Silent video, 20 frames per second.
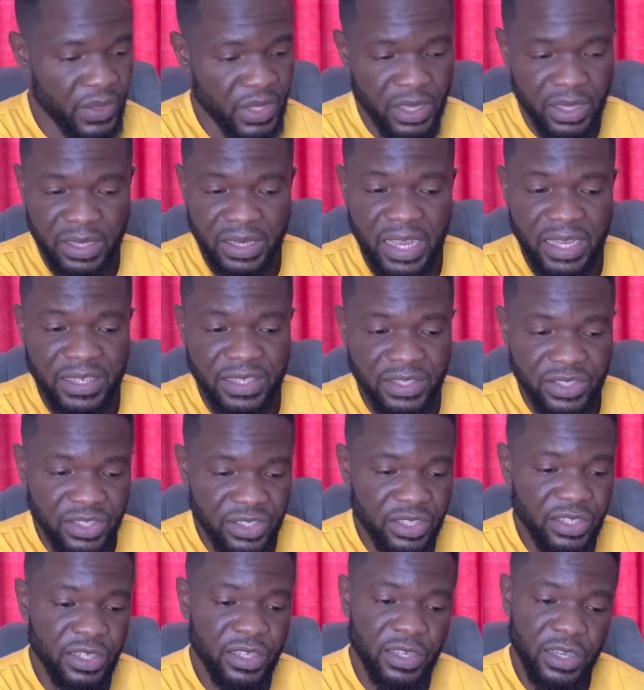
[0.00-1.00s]
that is
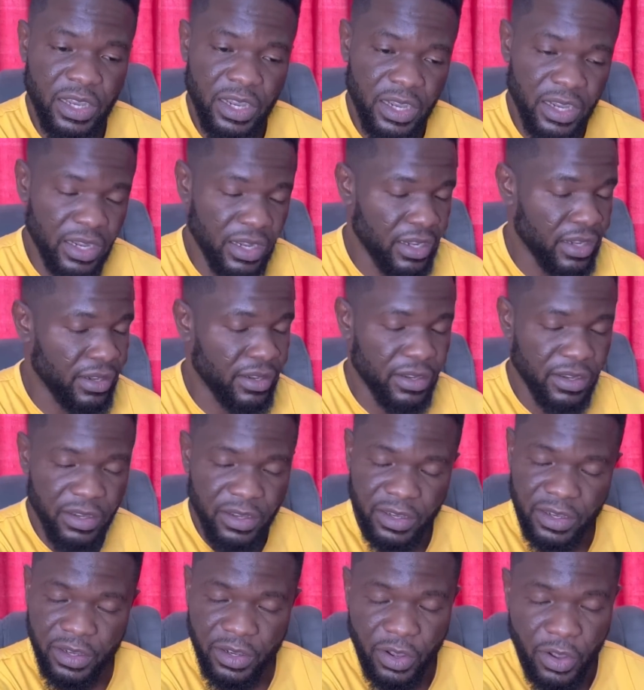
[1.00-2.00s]
uh,
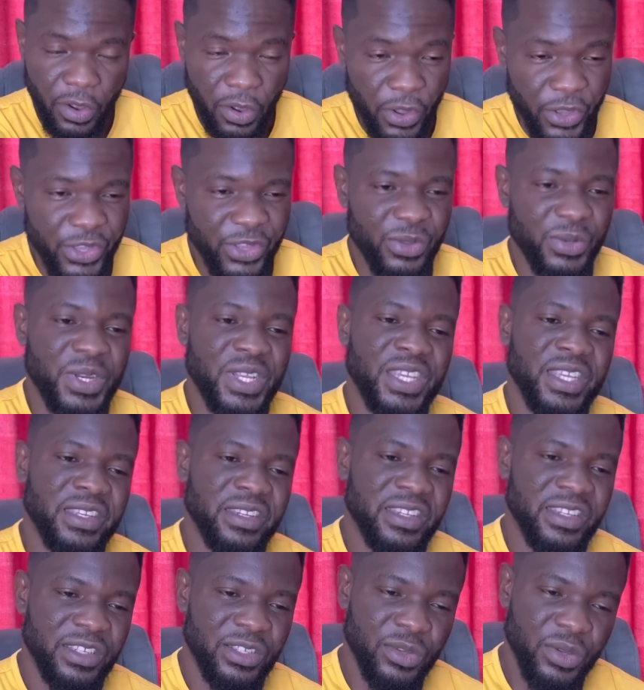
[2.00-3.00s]
all you need.
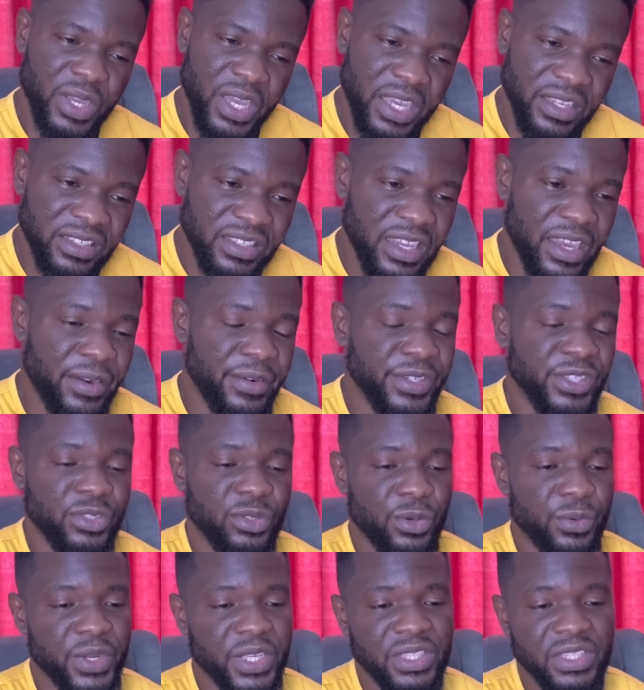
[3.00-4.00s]
You enter
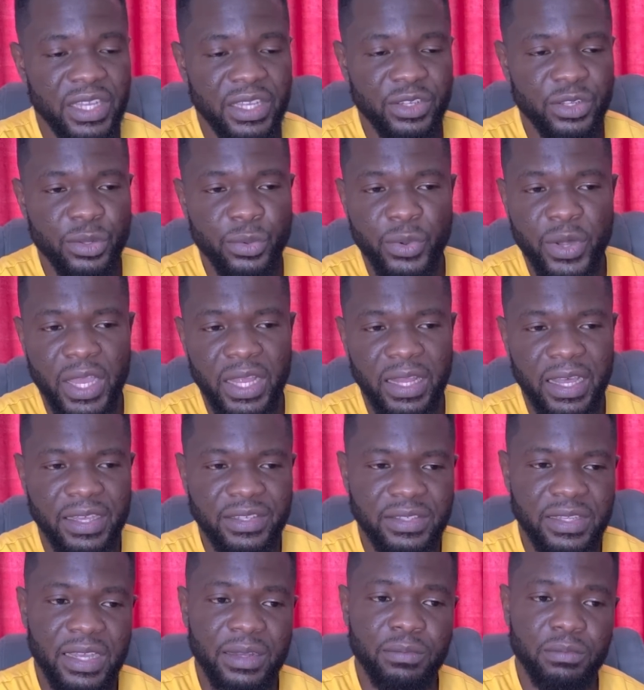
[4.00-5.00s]
into it and you realize
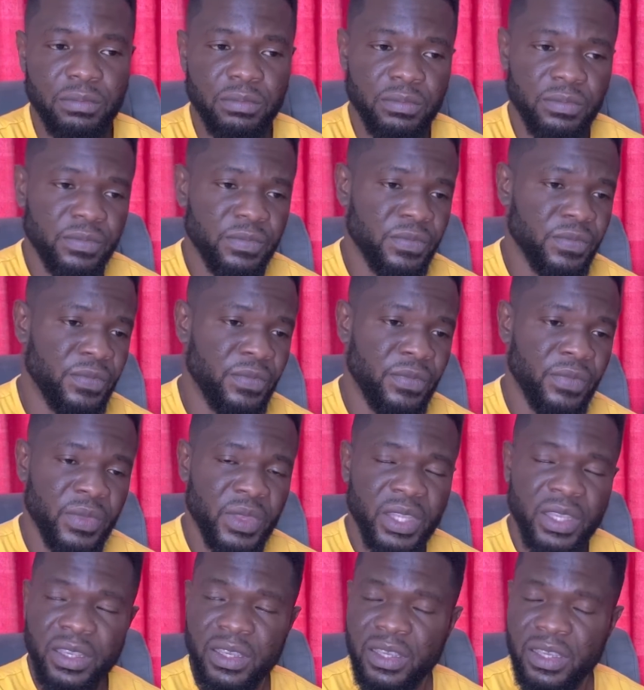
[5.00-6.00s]
that mm,
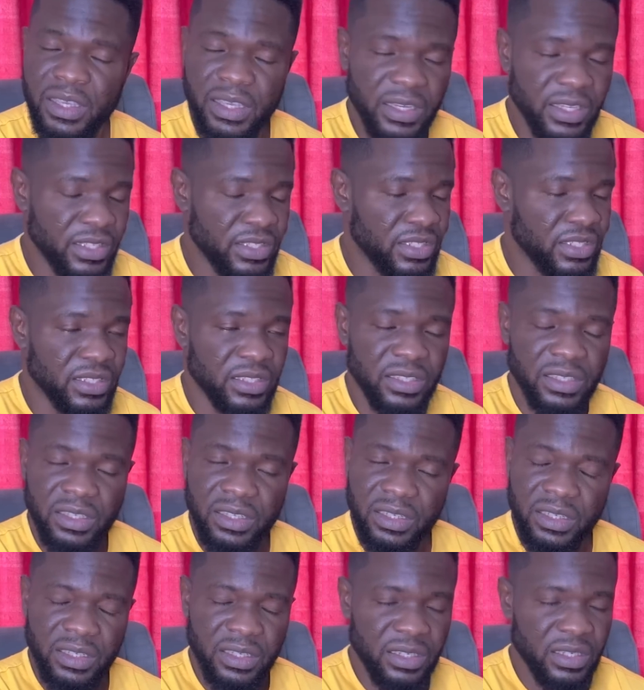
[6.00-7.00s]
it is
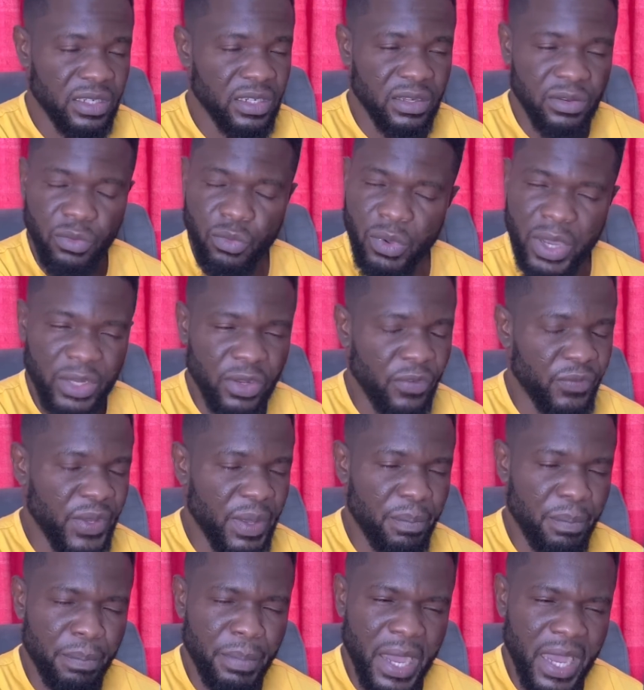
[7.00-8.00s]
one of the
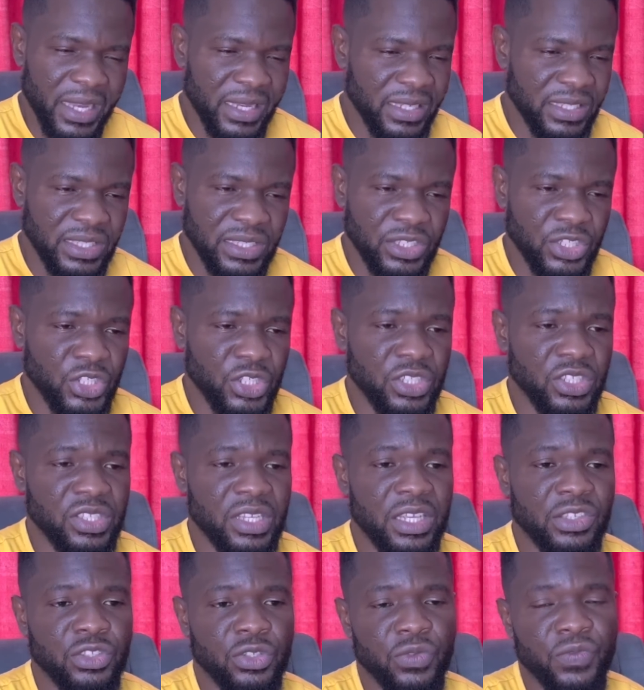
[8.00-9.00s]
bad decisions
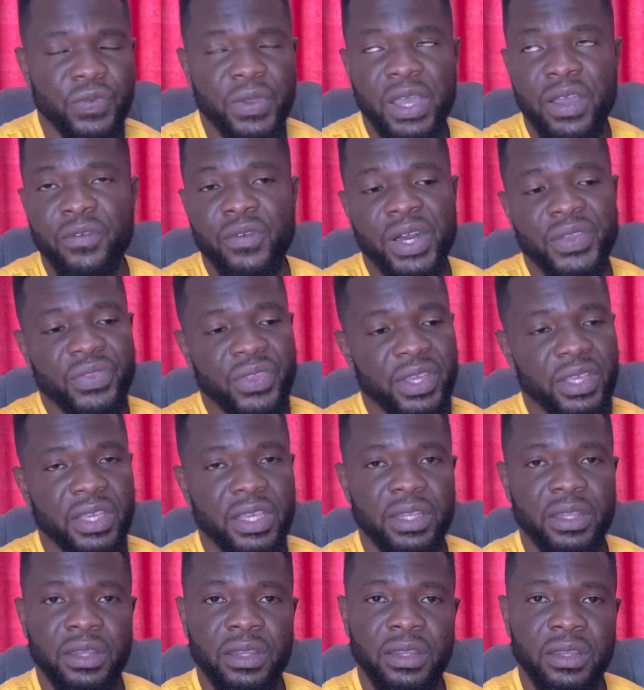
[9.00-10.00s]
that you've ever
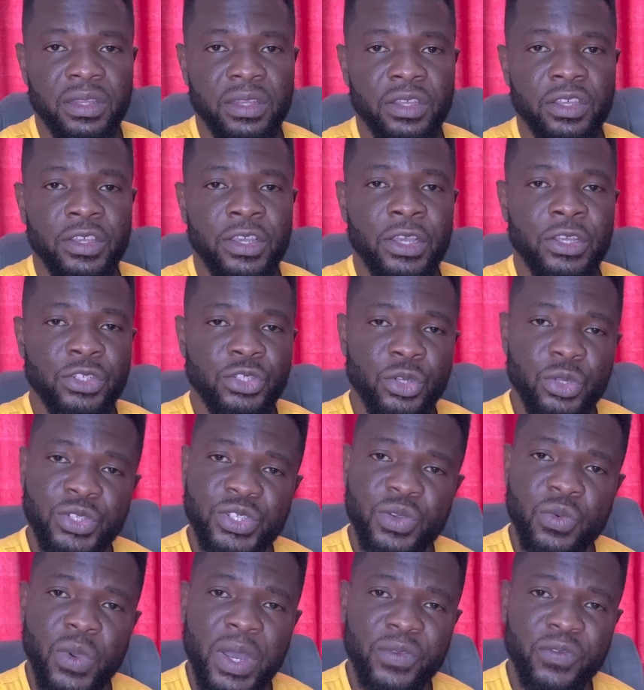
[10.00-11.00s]
taken.
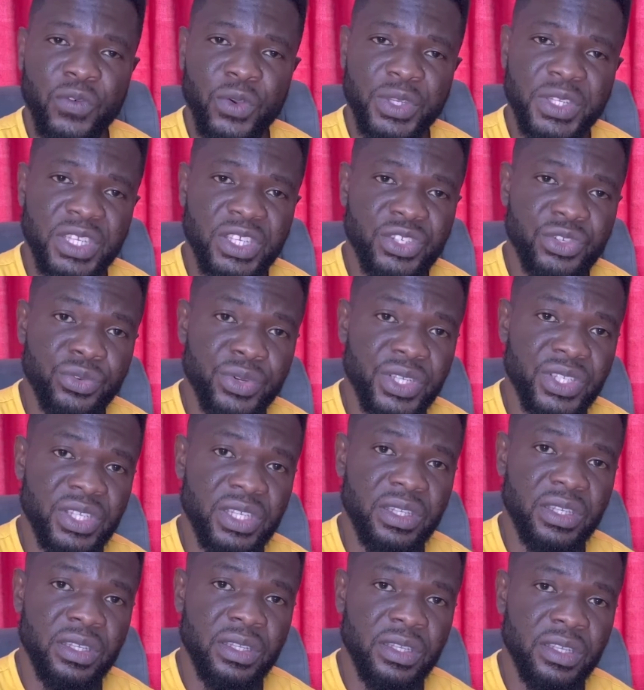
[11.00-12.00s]
Chosen one for this
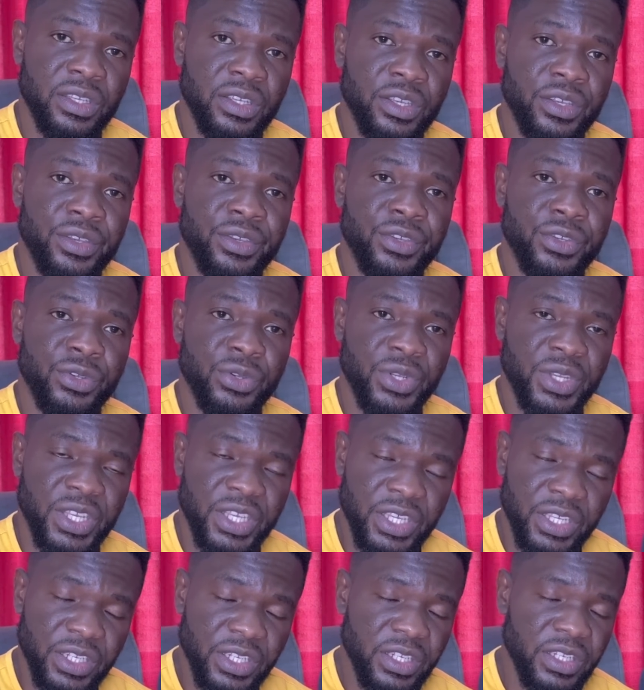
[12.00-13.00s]
reason, you
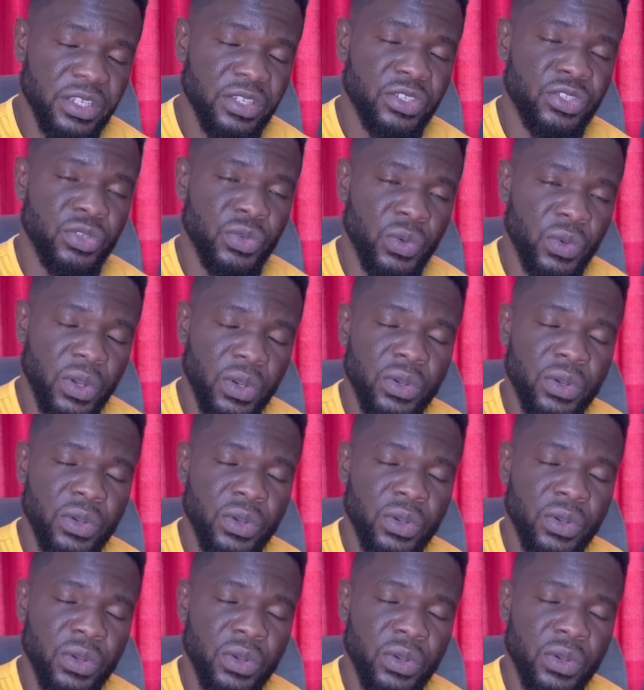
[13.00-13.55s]
need to,